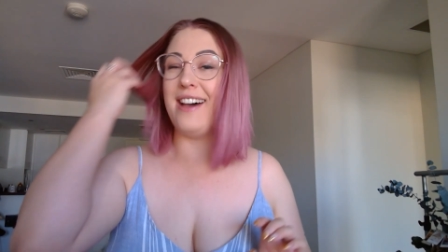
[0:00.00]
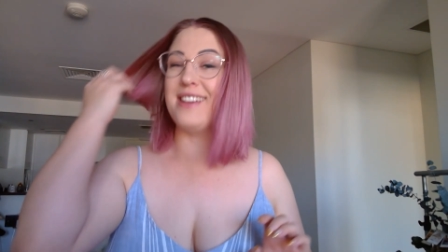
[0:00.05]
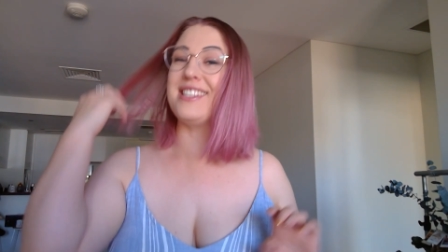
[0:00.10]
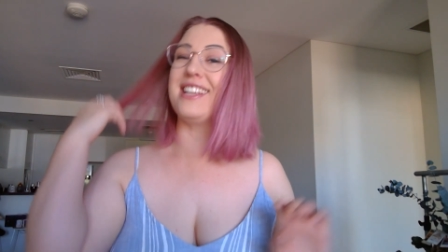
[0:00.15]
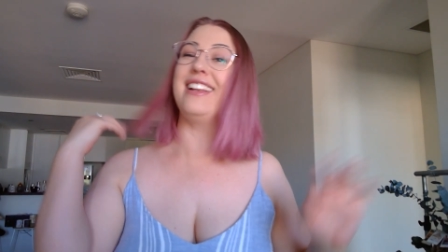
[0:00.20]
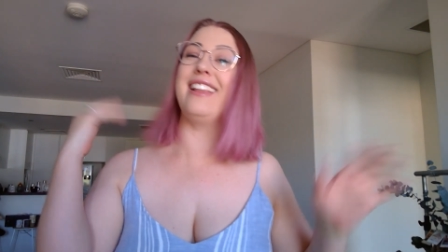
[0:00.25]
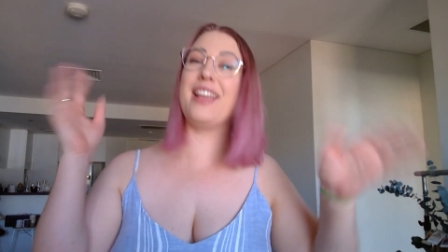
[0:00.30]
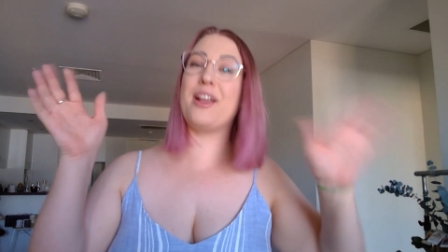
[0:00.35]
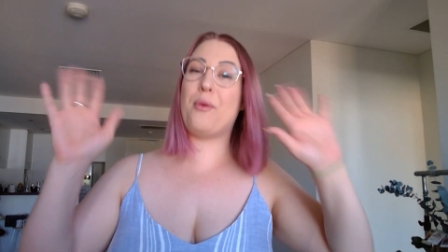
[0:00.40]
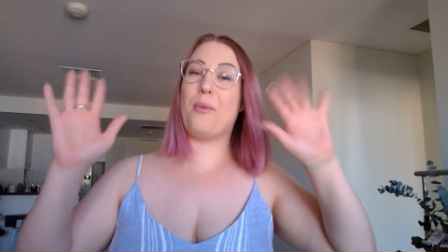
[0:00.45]
I
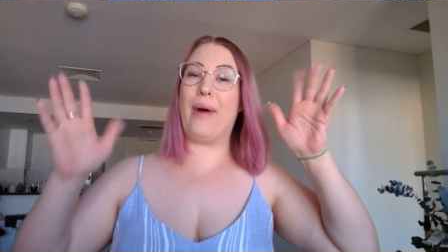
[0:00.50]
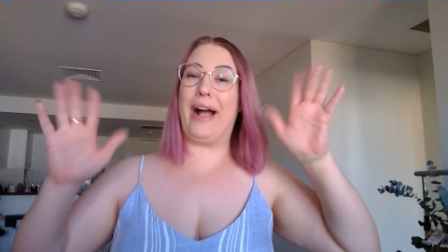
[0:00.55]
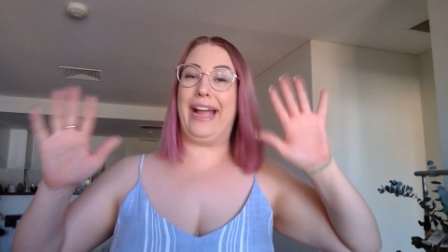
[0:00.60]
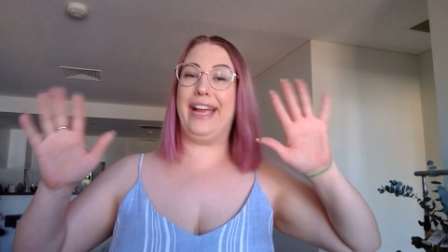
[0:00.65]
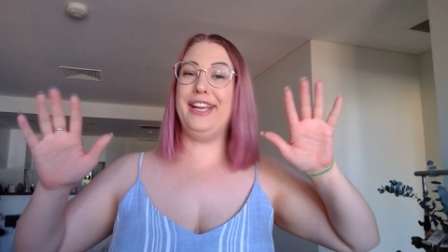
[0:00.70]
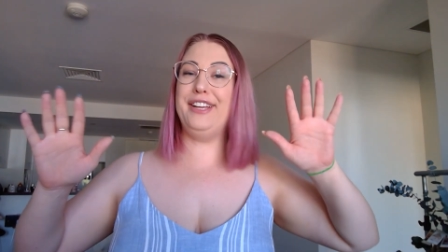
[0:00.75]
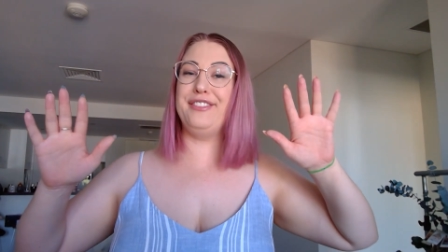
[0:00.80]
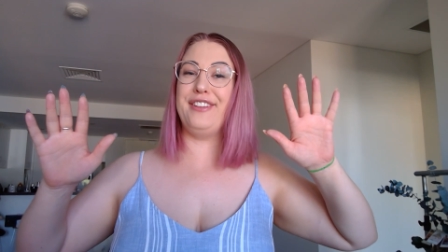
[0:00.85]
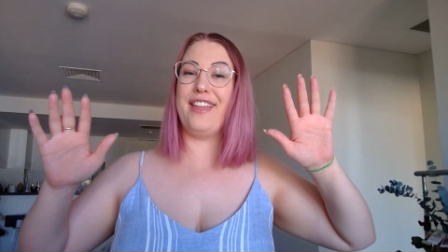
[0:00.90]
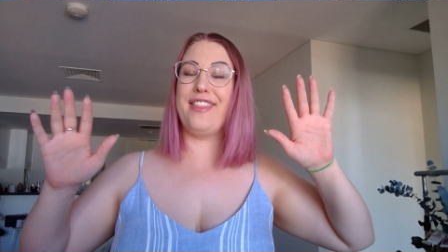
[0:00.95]
was going to
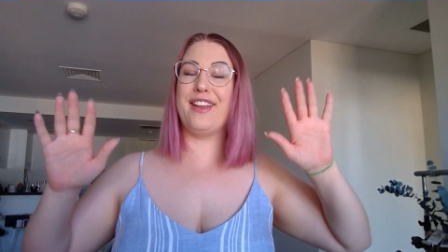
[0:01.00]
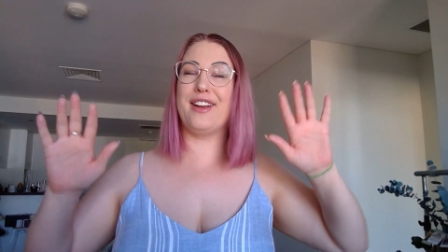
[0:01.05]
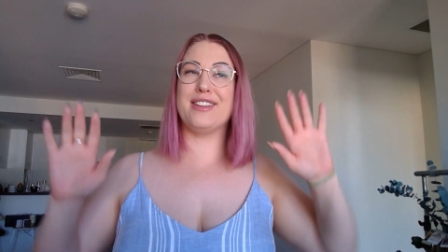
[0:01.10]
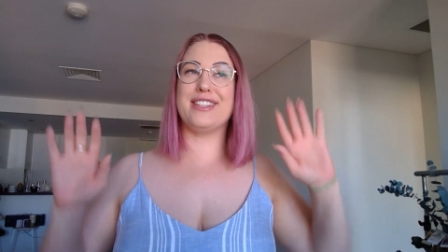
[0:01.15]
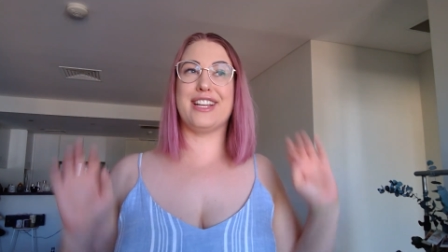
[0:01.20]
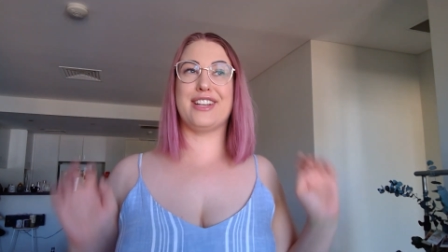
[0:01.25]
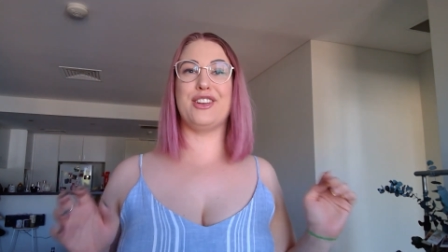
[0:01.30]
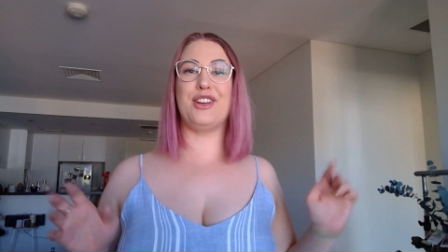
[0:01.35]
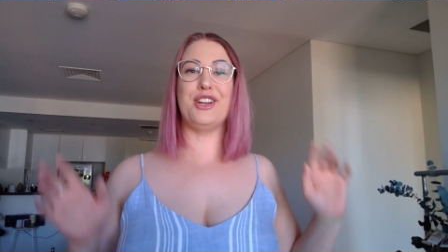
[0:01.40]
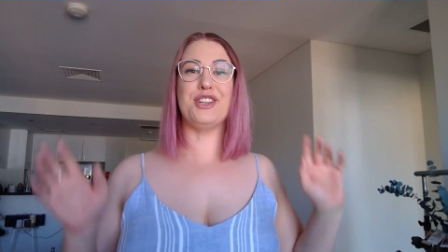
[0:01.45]
wave and then I
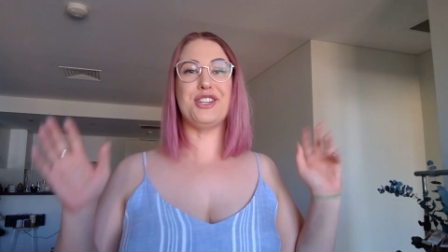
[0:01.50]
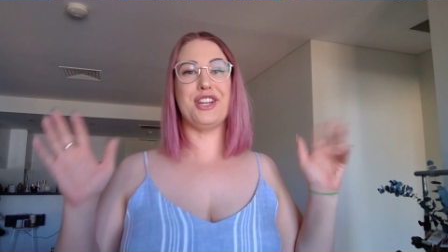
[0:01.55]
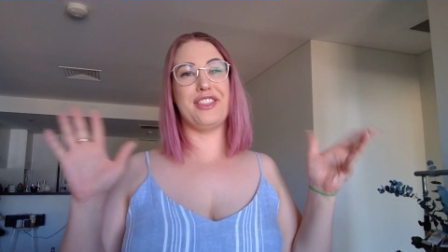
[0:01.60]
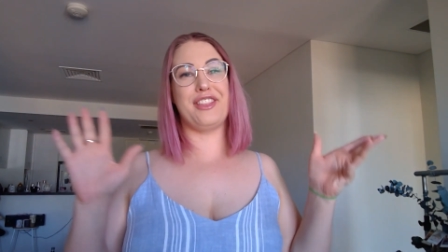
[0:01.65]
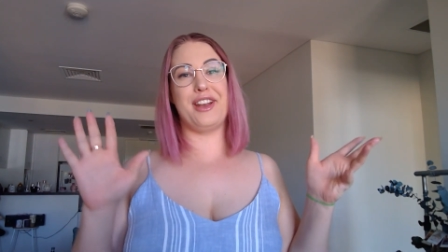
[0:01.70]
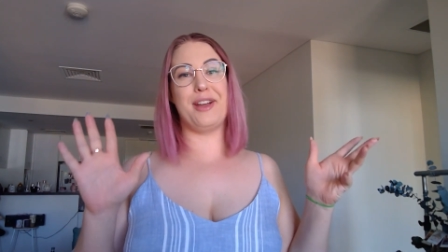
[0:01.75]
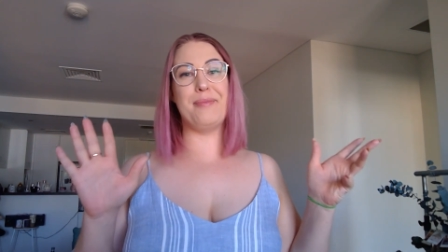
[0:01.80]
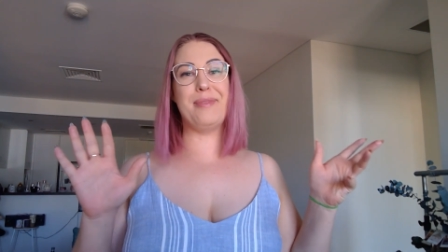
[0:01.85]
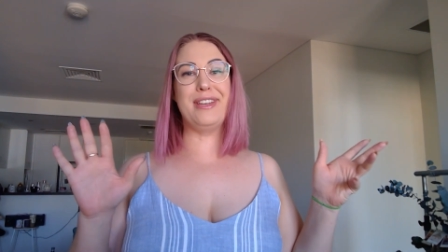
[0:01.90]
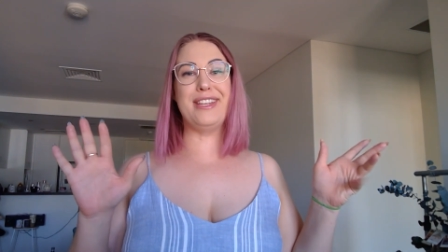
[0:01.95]
was like, no, show
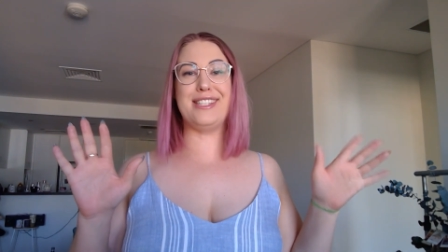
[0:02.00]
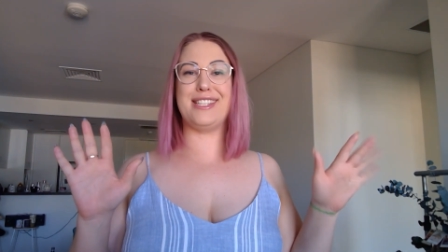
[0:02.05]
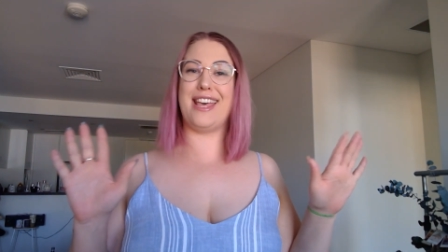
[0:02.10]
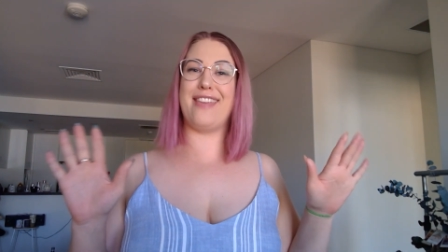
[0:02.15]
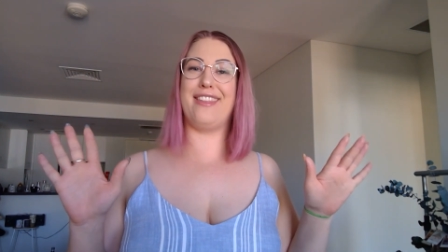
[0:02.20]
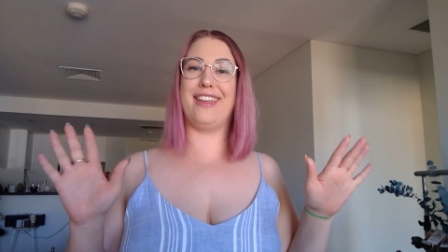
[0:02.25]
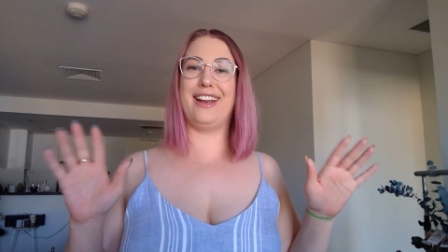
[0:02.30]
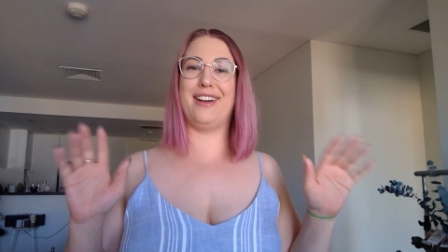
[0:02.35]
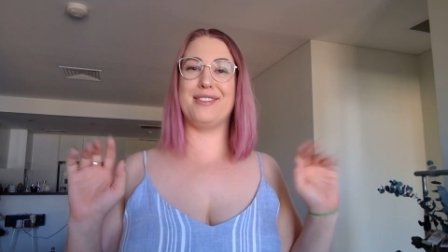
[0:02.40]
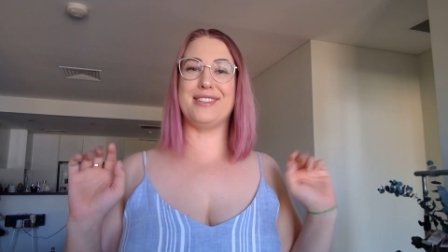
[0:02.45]
the numbers.
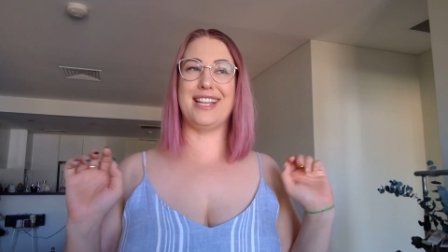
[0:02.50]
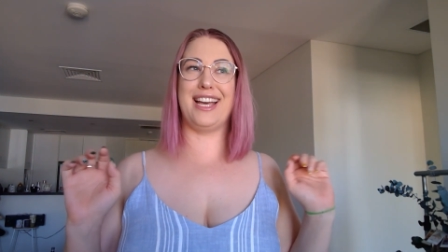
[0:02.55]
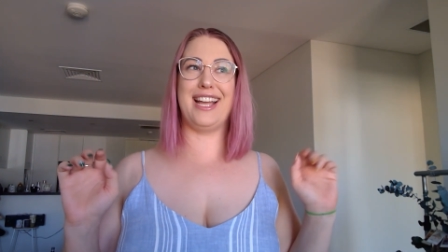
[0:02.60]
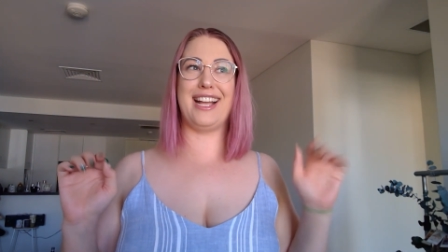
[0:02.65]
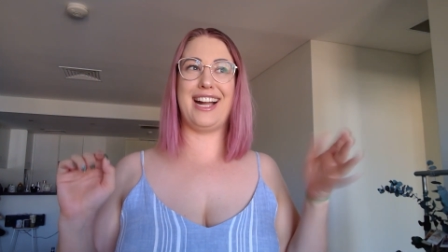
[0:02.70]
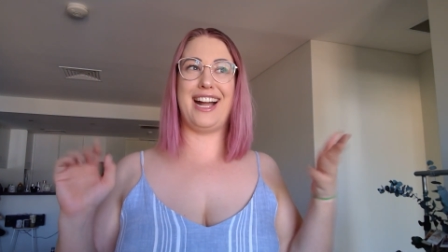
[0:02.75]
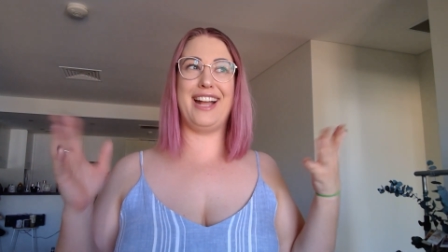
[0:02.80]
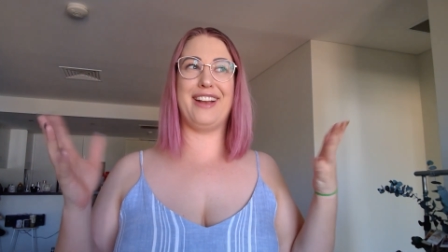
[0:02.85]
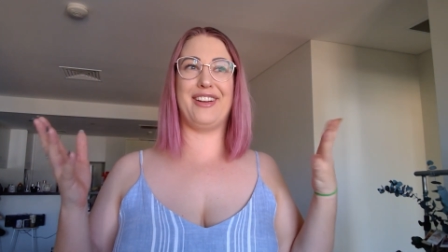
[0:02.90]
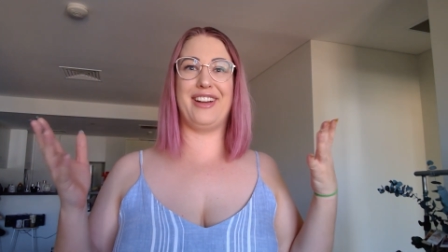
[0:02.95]
And then I was
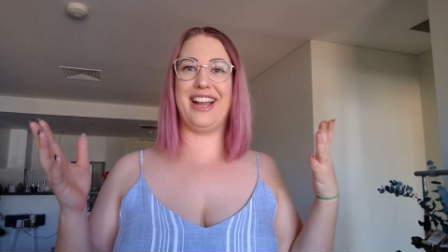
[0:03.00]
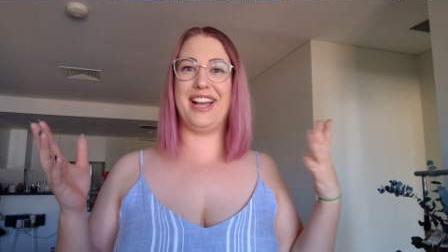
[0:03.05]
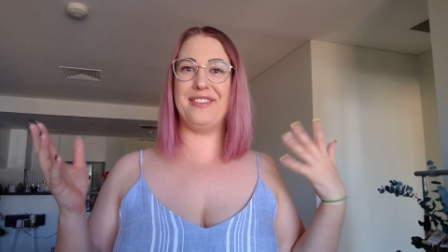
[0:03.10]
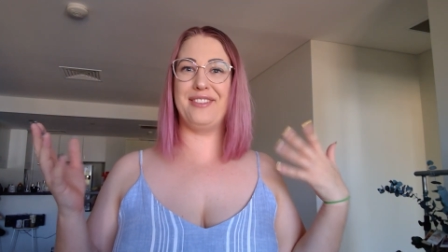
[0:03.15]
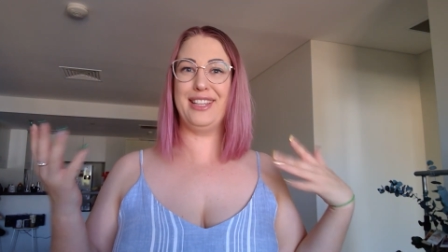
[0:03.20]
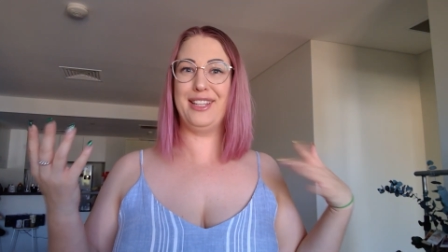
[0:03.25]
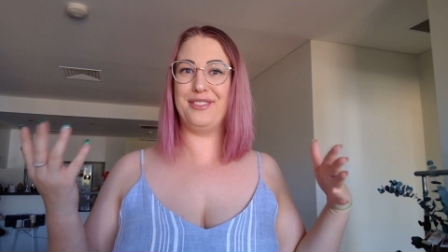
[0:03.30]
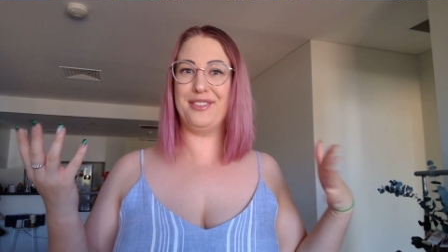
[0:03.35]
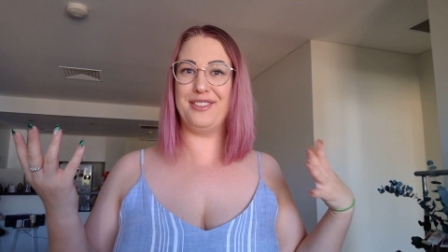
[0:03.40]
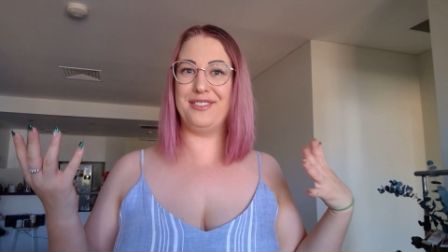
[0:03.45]
like, I don't
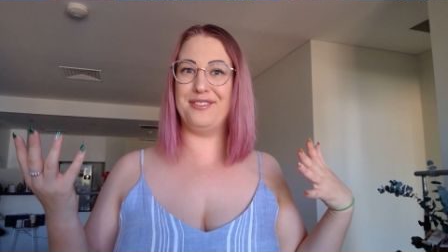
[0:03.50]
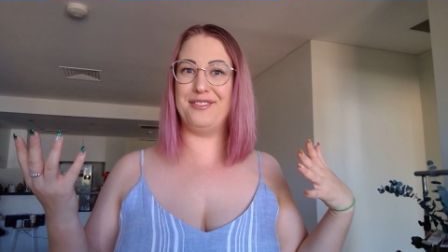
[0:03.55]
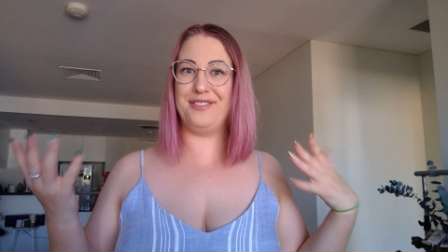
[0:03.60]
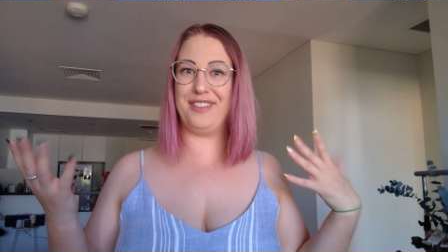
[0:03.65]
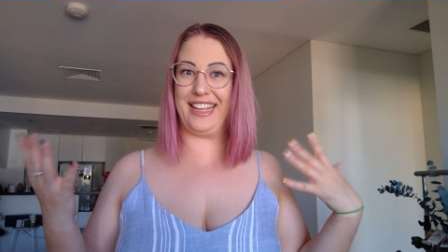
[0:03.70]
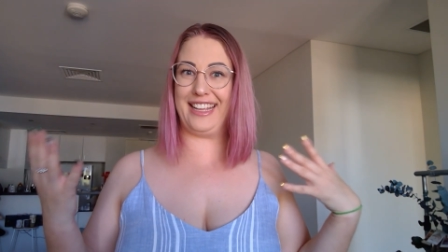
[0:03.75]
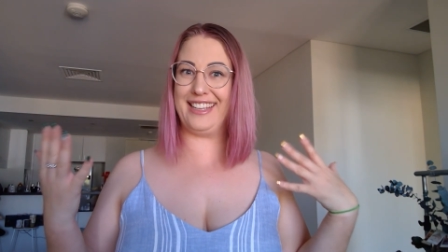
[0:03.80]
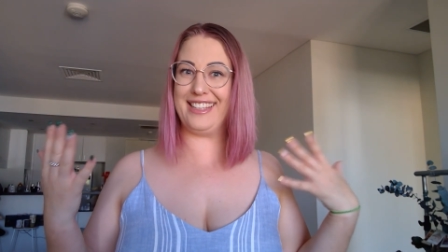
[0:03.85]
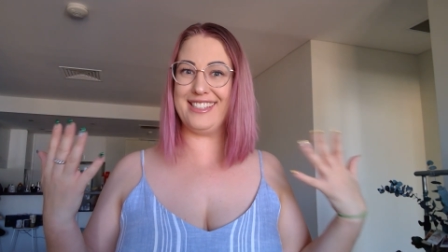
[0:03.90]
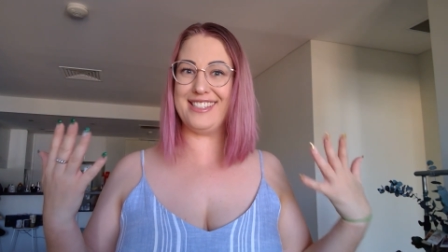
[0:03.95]
have 11
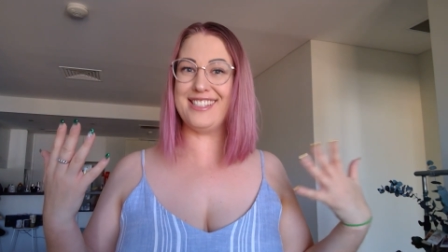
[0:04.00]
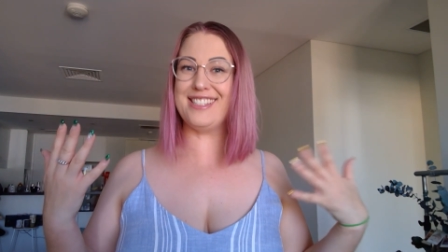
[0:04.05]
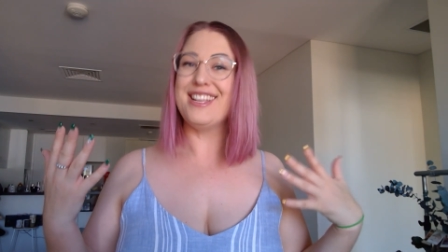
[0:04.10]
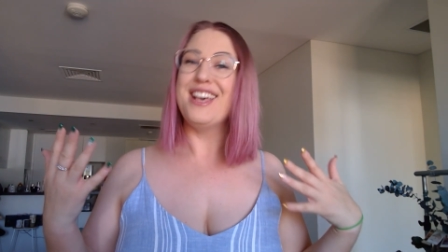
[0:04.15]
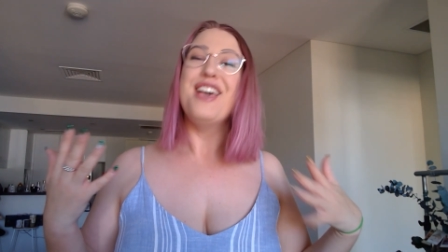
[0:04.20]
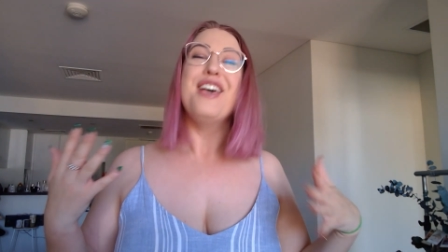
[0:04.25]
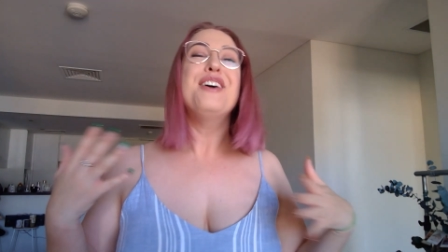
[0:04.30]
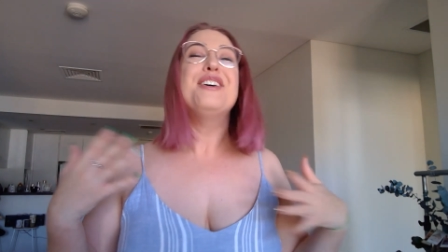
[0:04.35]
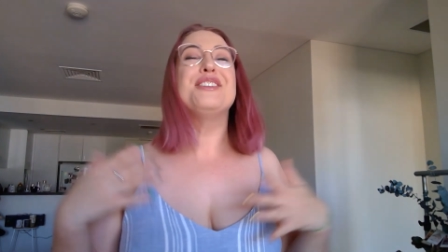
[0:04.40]
fingers.